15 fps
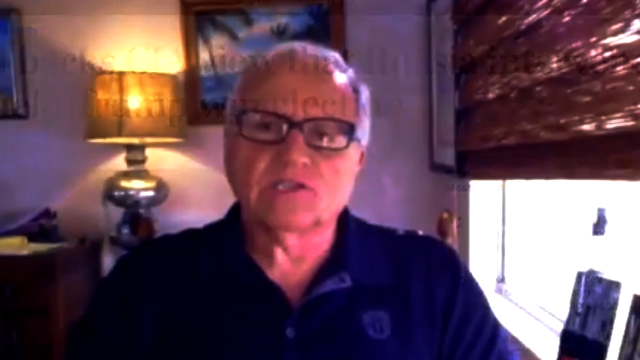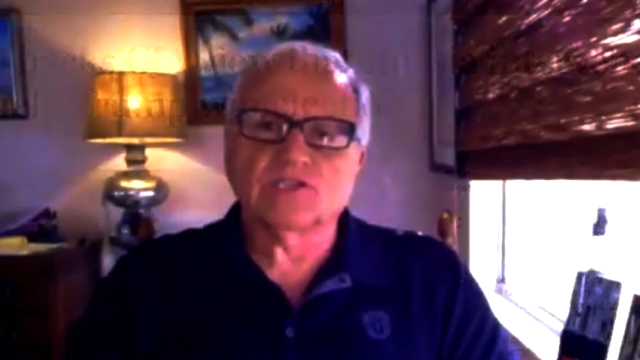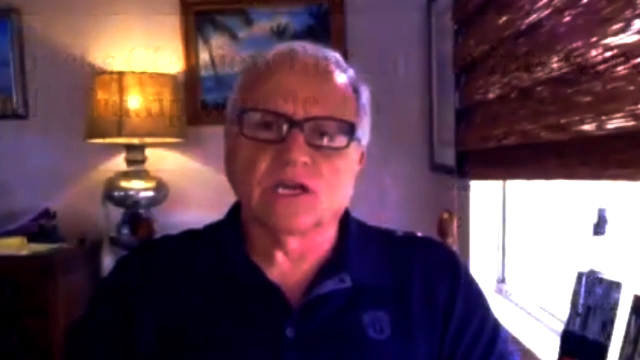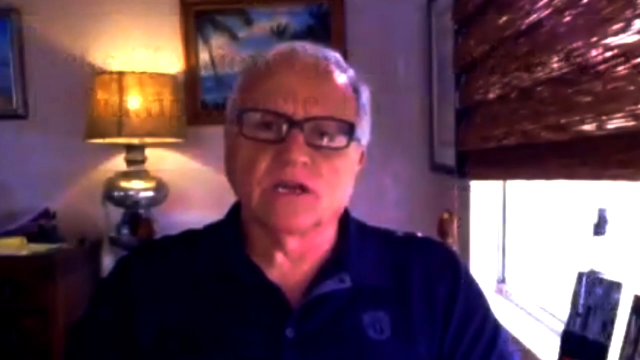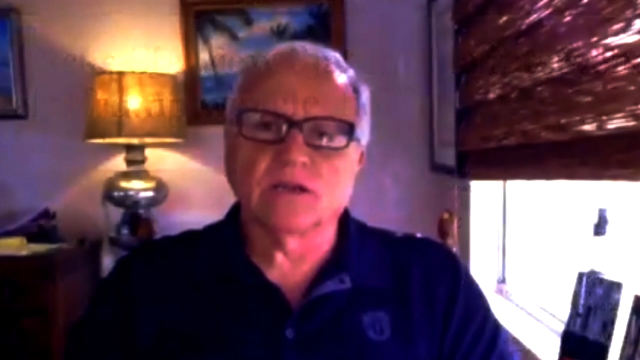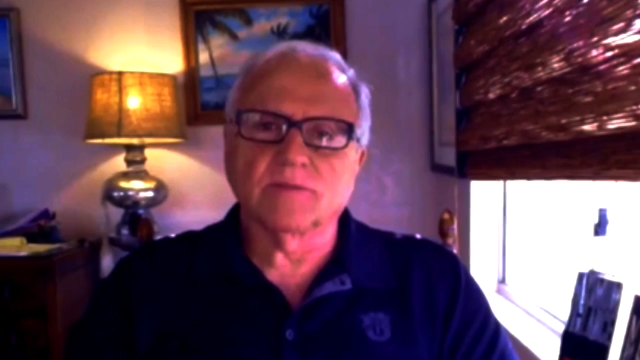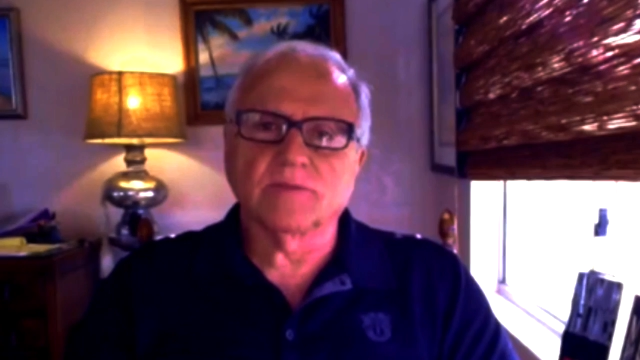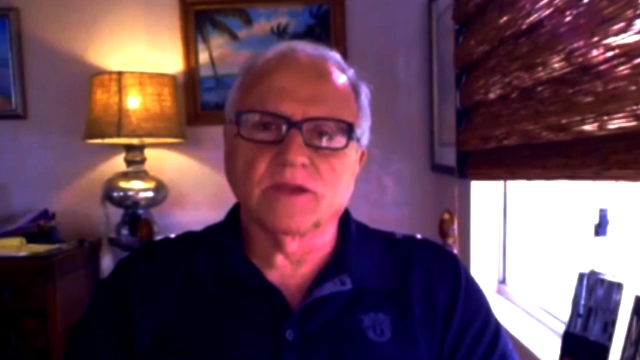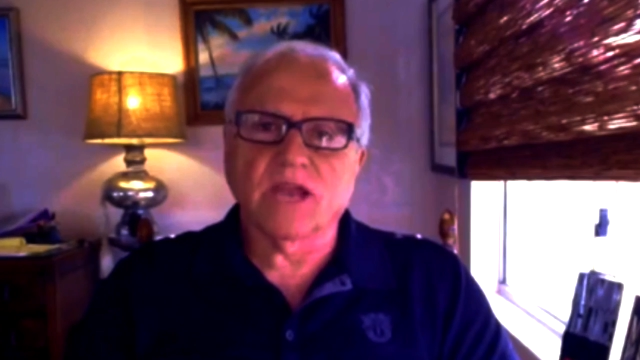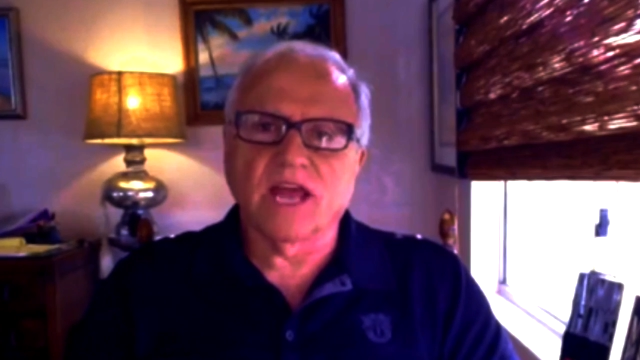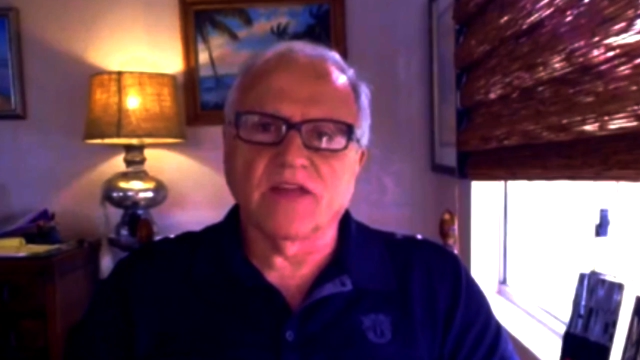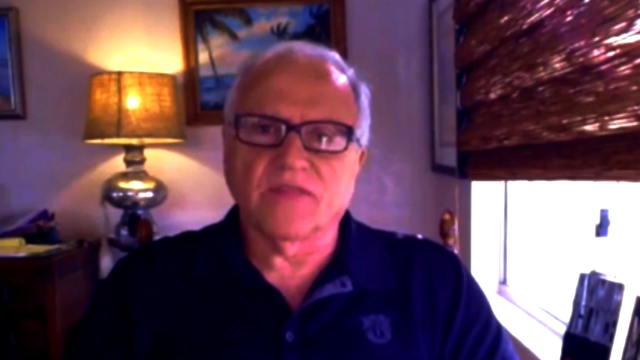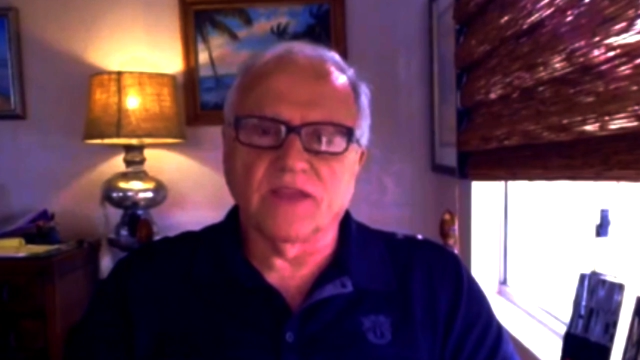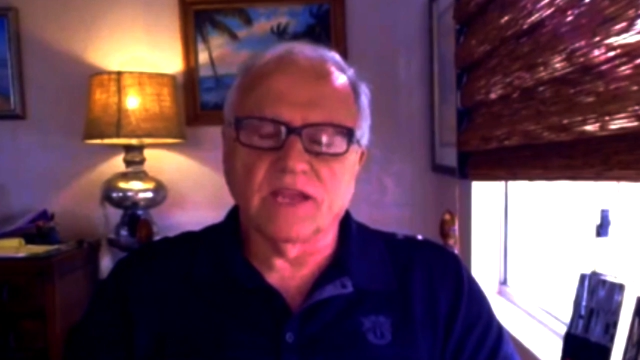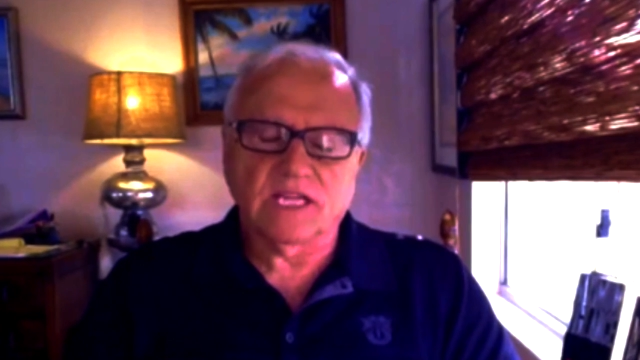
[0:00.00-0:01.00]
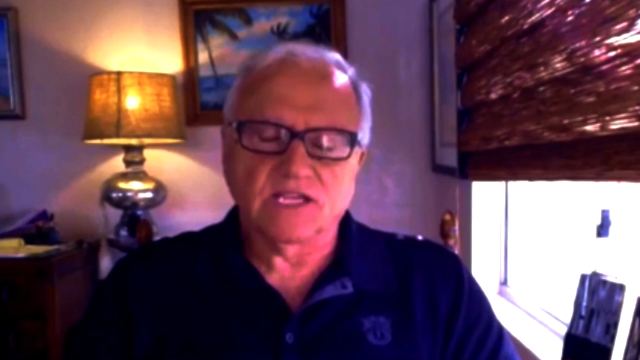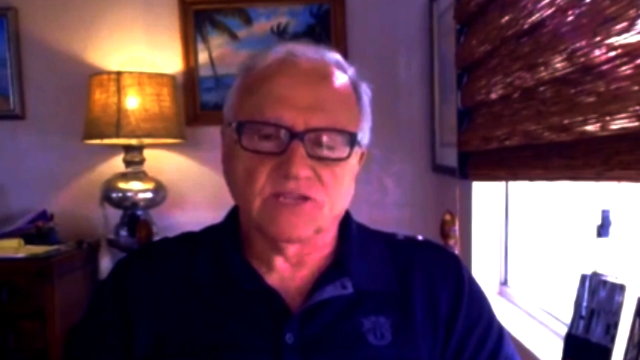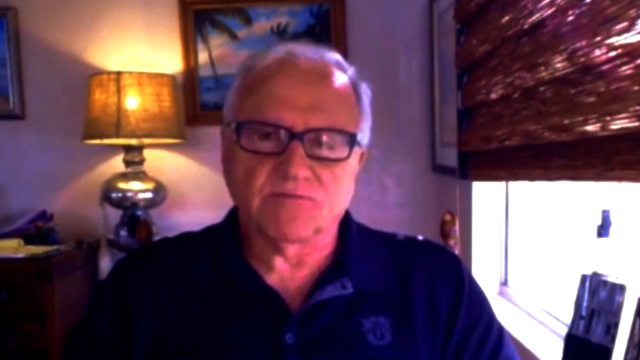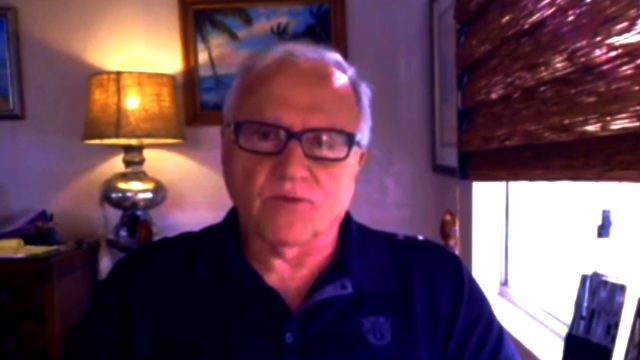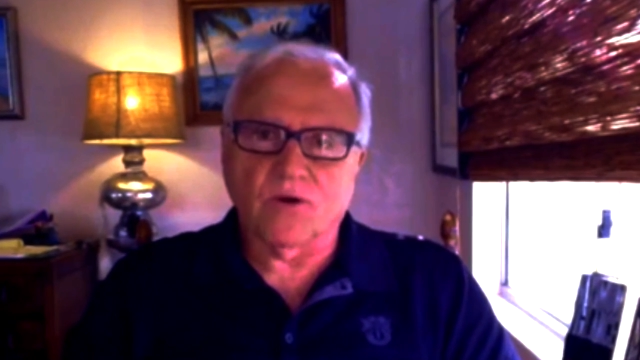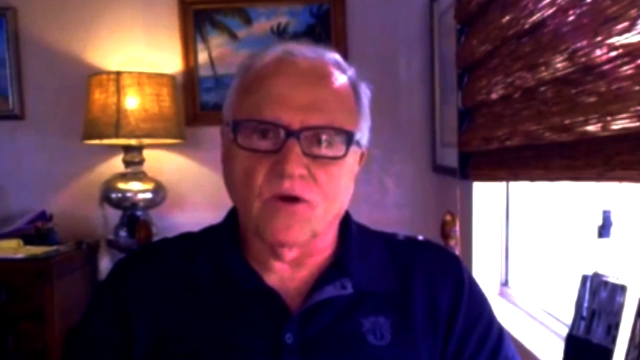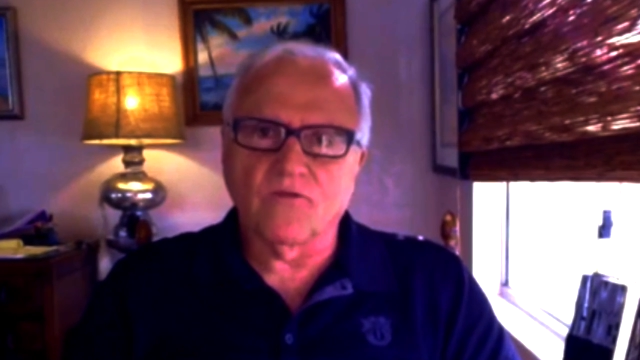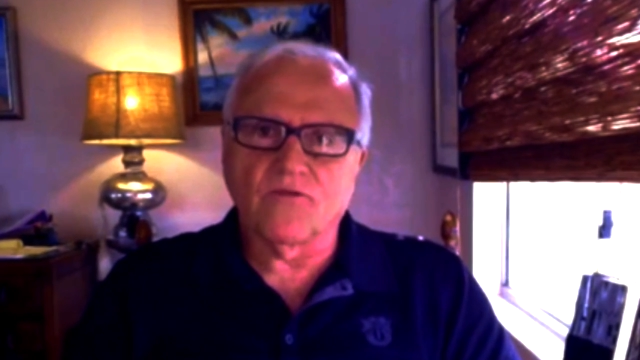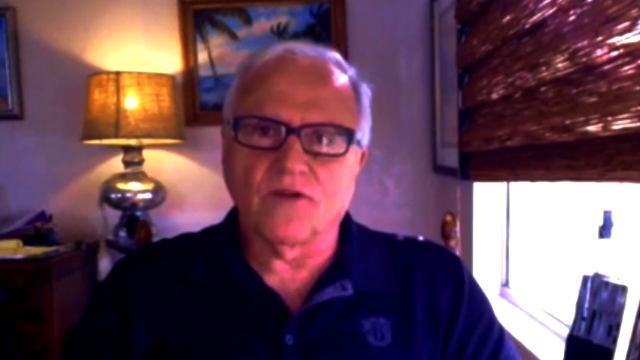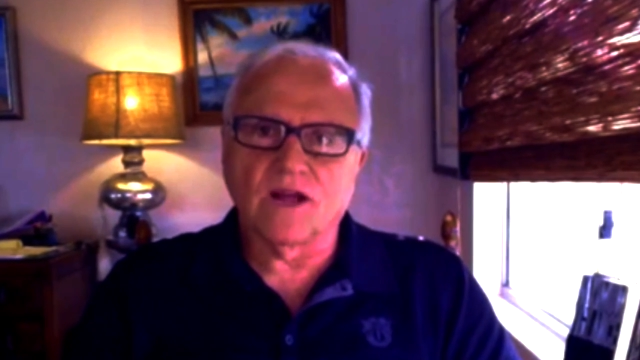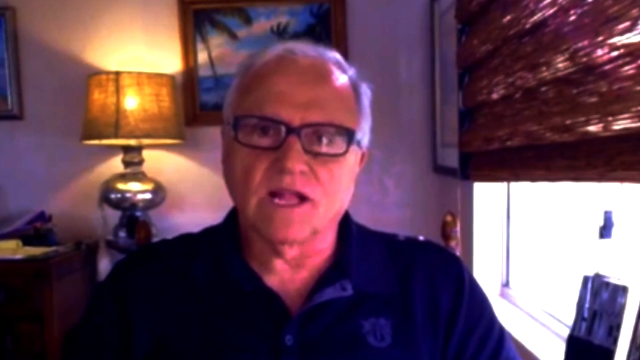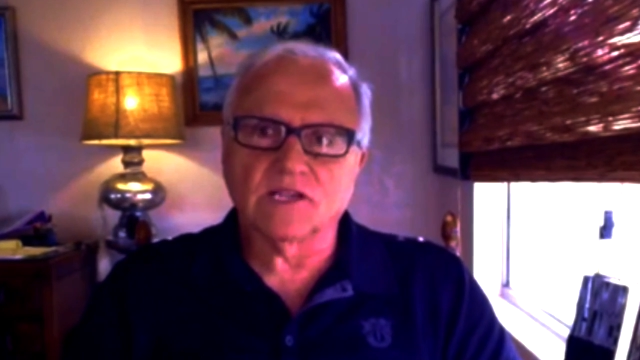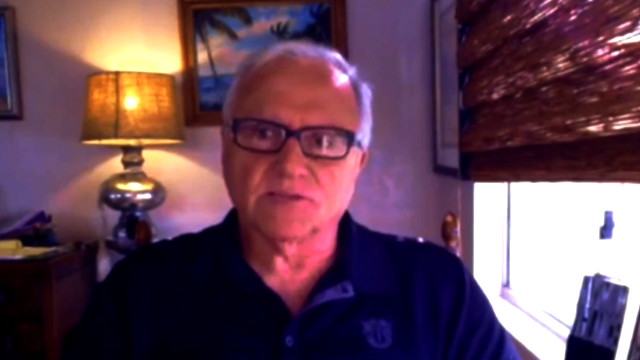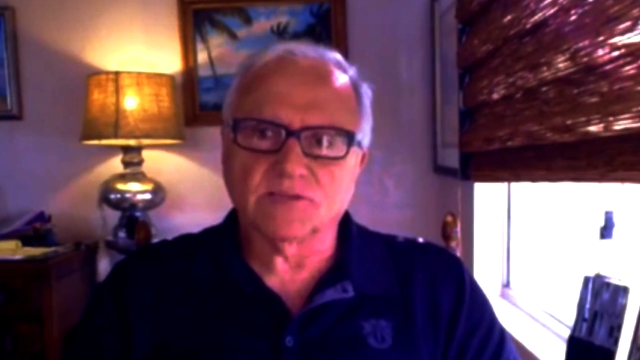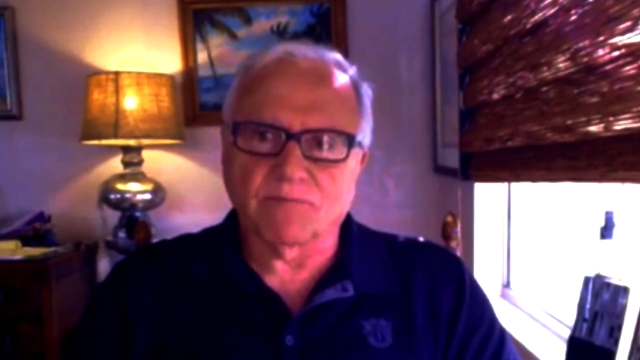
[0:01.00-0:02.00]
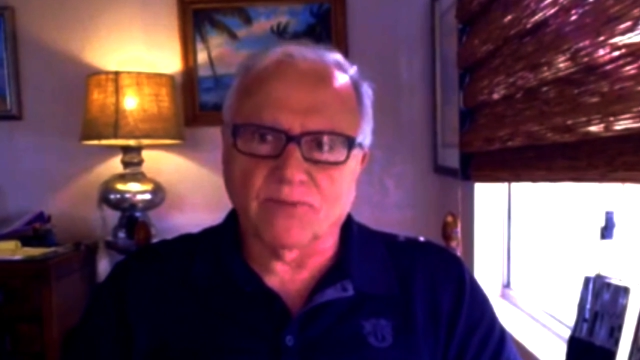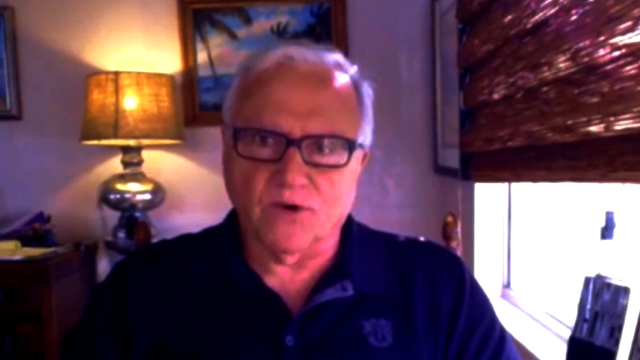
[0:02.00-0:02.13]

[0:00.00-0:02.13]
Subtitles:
the gentleman. I think his profile is